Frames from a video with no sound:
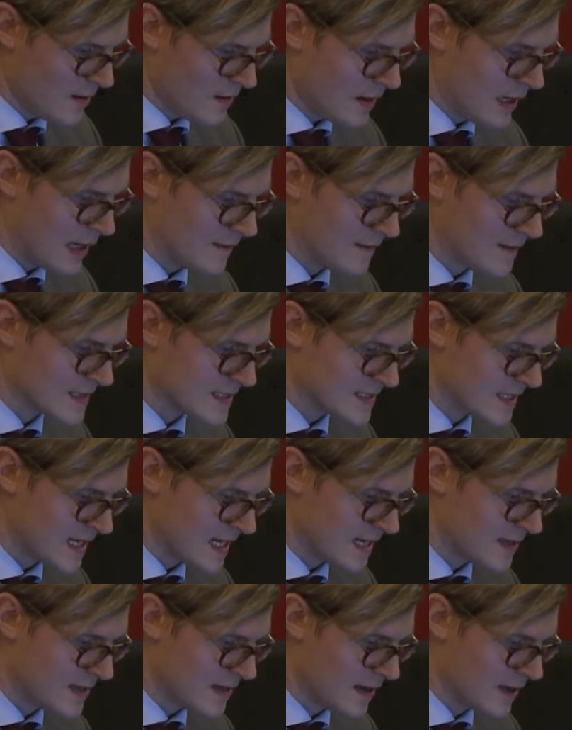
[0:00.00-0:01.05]
I will
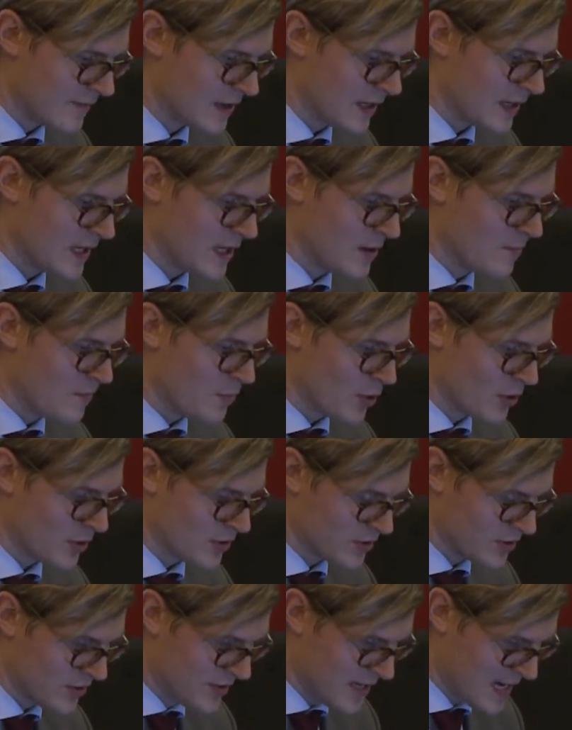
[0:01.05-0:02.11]
say that I will
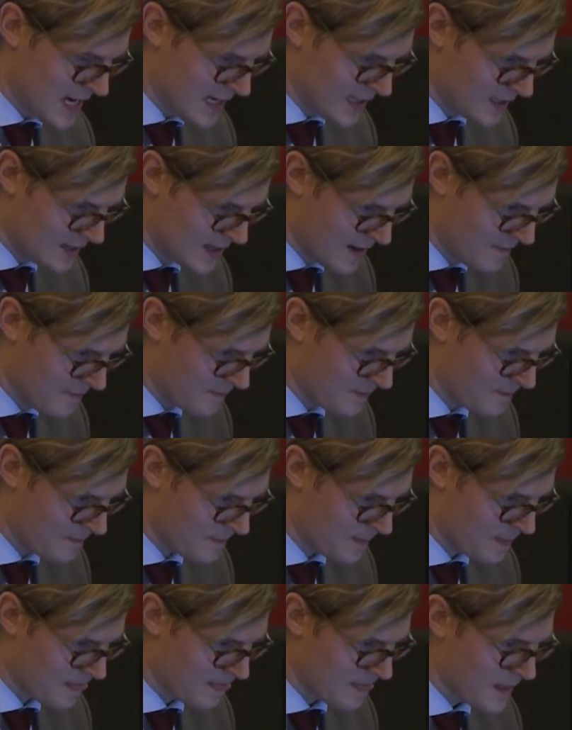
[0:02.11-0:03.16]
import the data.
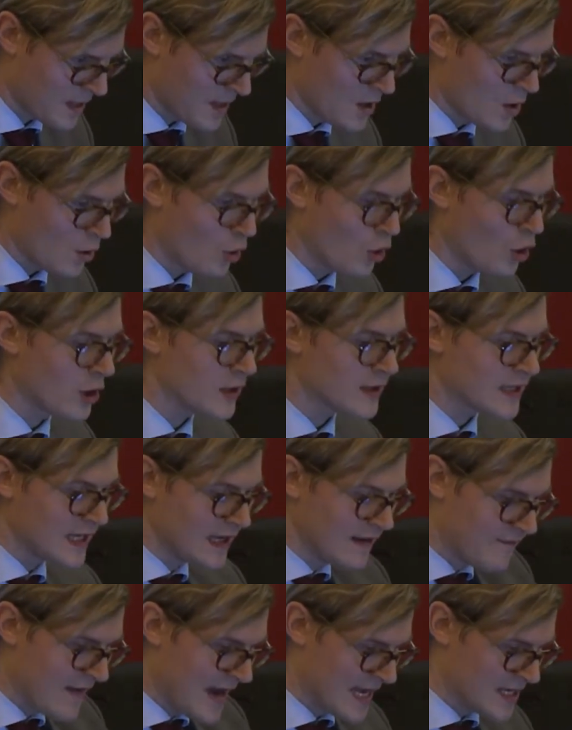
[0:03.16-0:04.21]
All
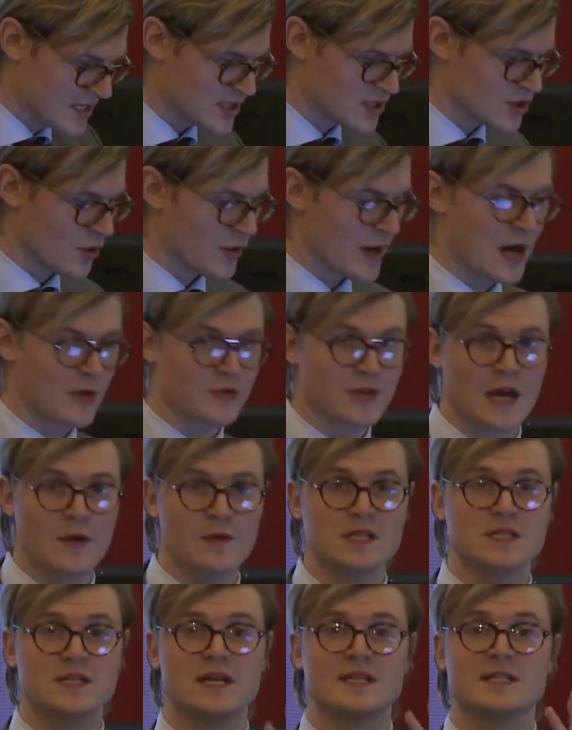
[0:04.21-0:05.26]
the events, so now there
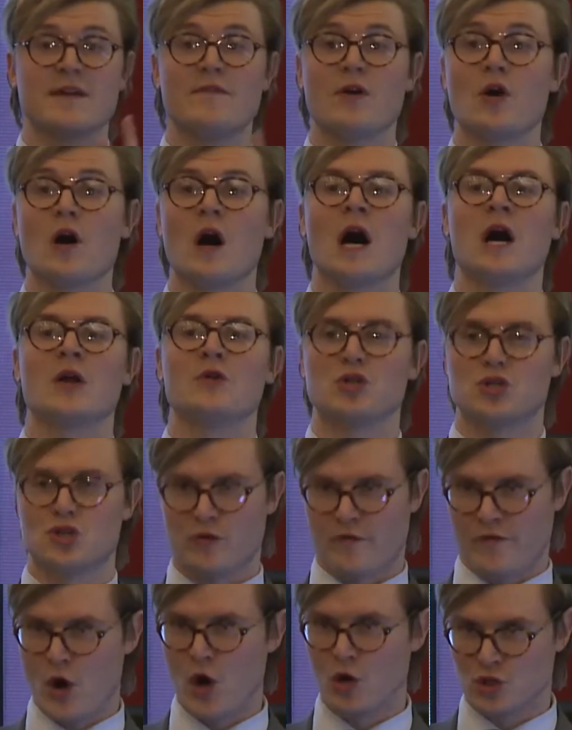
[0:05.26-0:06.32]
is several hundreds
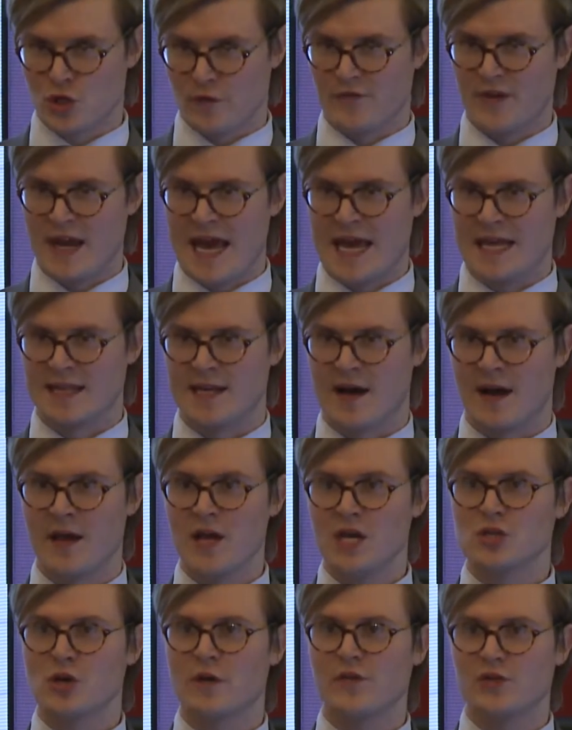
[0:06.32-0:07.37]
of rows of data.
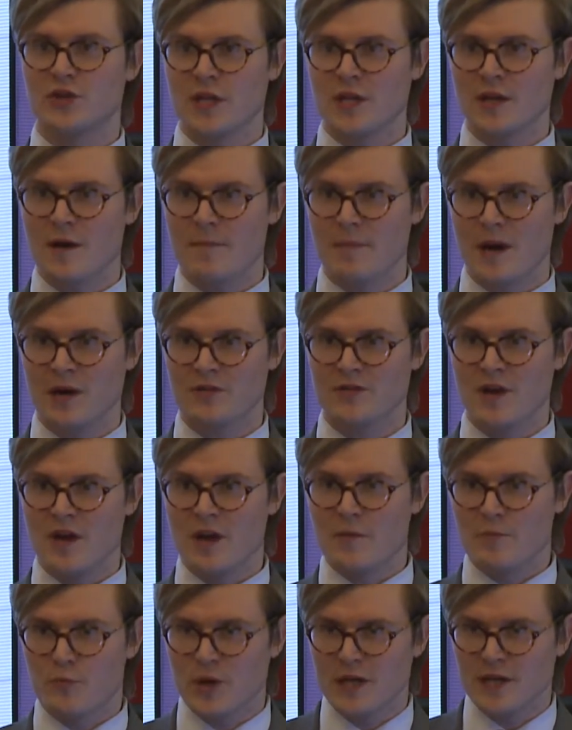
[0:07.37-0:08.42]
So if you think
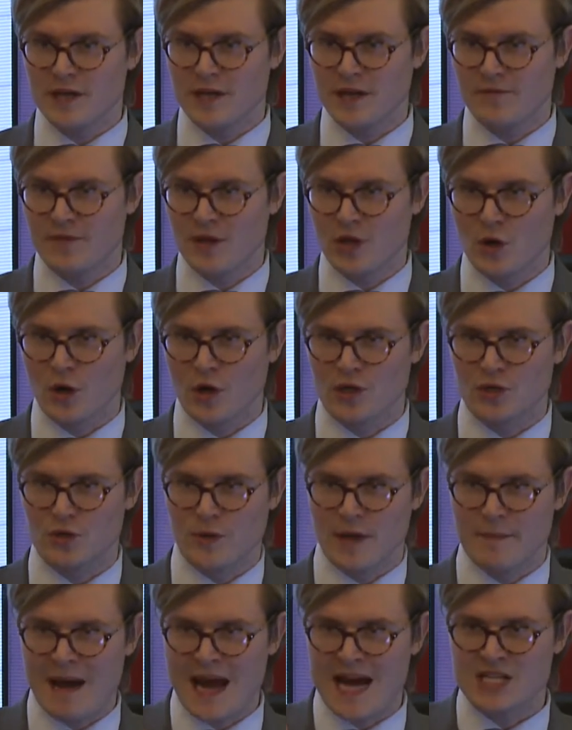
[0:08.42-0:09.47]
about, pretty difficult to
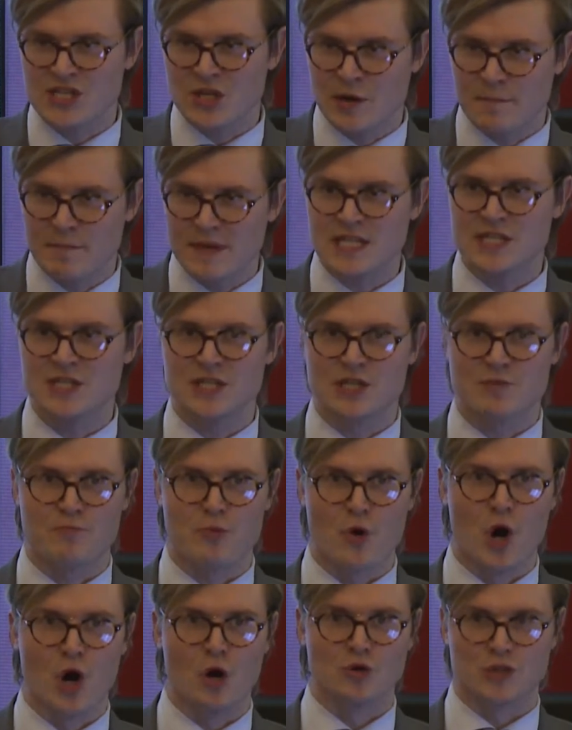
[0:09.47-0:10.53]
imagine a business
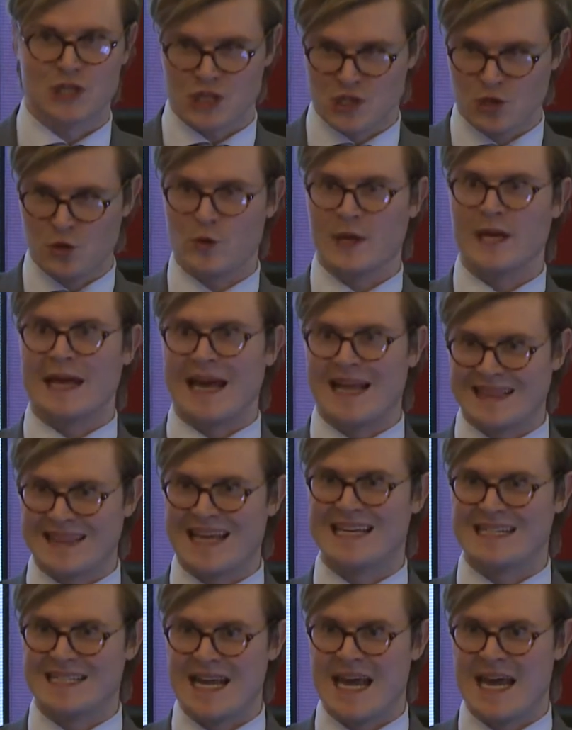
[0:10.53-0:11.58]
process looking at
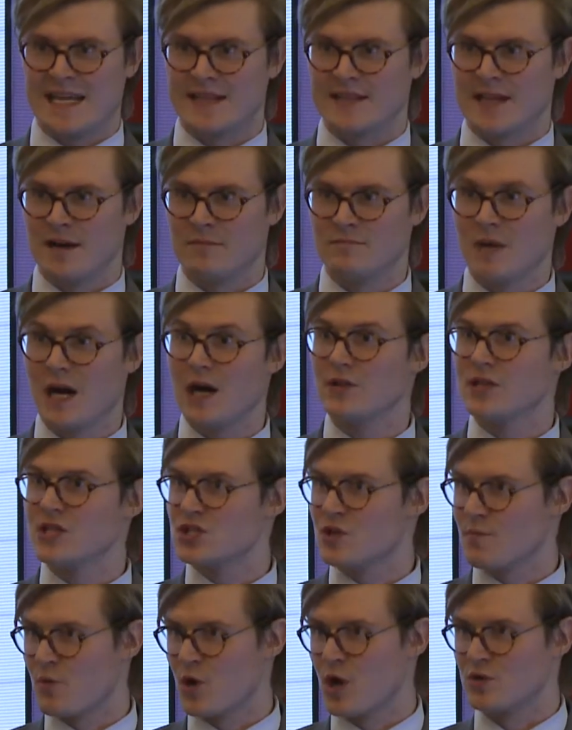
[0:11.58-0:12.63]
that data. How
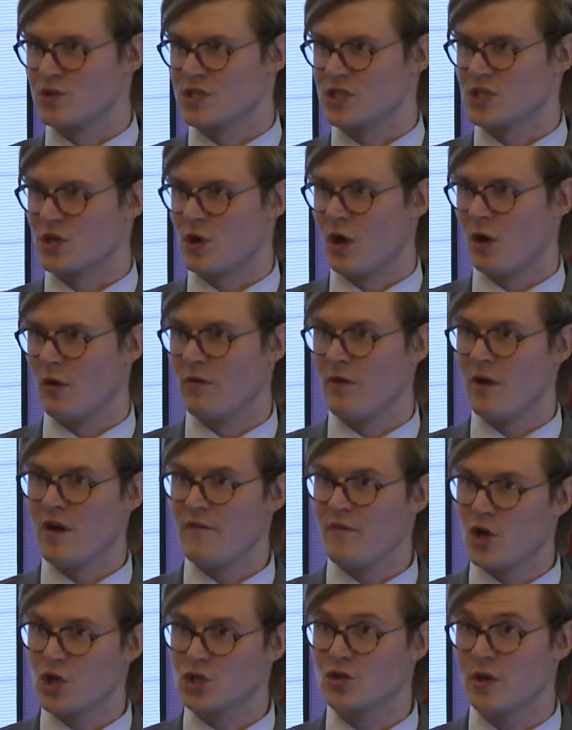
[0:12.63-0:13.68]
does the process go?
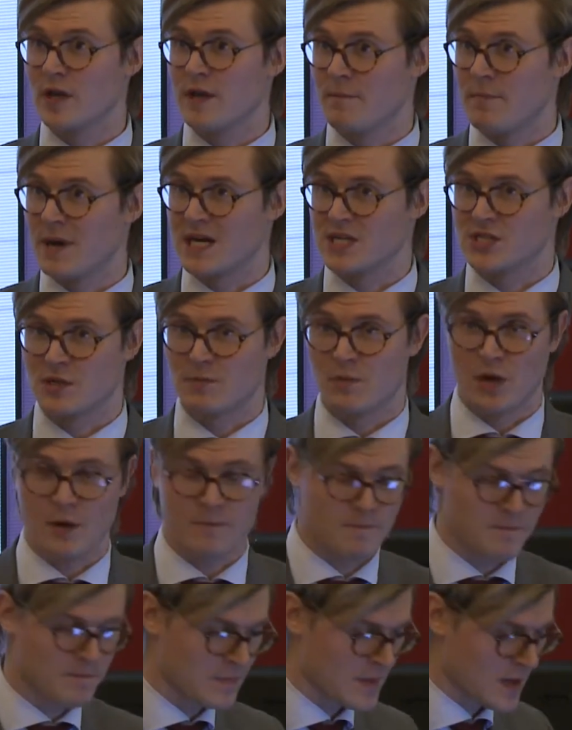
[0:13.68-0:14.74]
Virtually
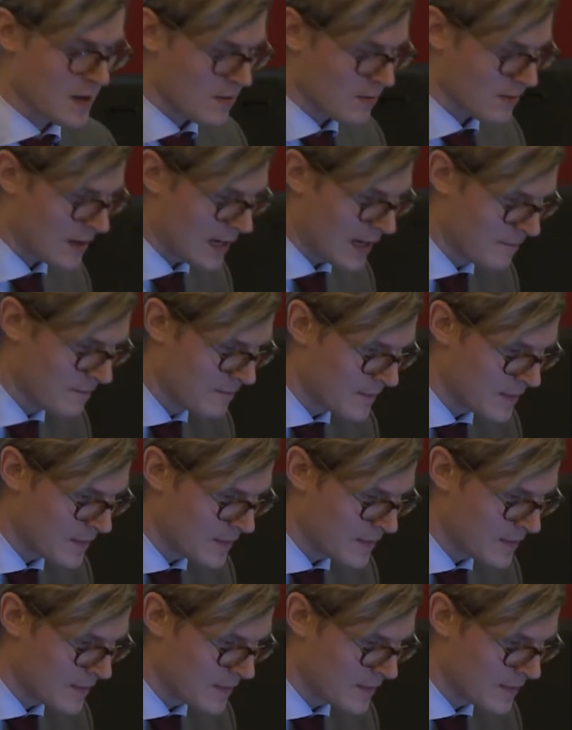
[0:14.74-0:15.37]
impossible. Okay.